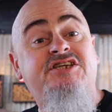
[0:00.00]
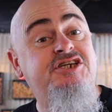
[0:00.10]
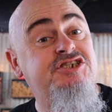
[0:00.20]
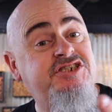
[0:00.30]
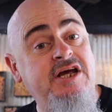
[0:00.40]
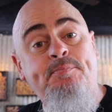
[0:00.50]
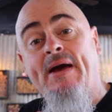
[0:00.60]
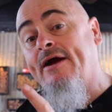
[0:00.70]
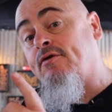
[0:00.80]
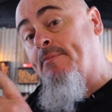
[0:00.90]
So just sit
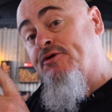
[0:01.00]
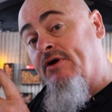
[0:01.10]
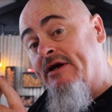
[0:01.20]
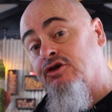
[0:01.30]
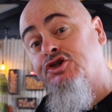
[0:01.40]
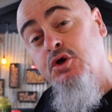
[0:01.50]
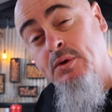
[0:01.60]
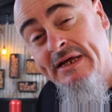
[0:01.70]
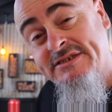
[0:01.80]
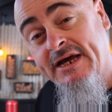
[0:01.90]
back, grab a drink or two, and
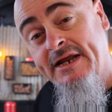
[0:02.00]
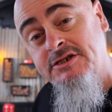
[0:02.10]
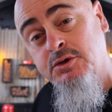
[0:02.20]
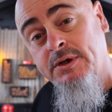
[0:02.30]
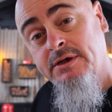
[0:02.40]
let's get into